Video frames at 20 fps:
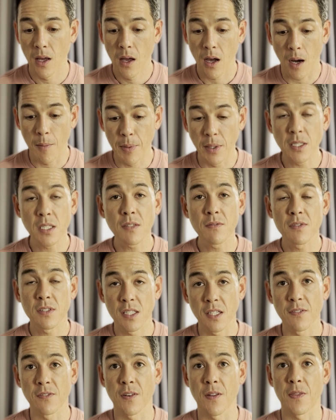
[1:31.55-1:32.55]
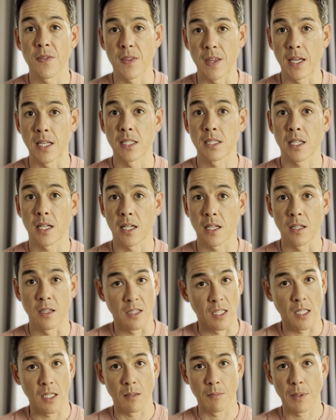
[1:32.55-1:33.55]
a bunch of different things that I could
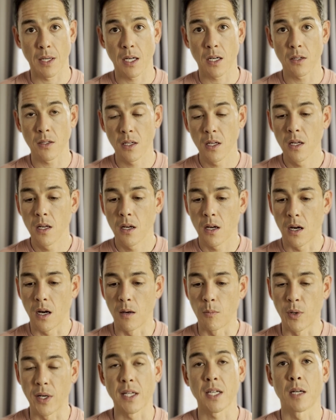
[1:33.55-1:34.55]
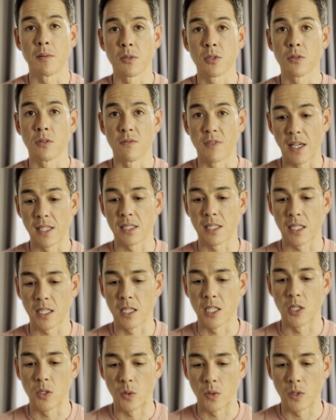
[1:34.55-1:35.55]
think about um, when it comes to investing in the new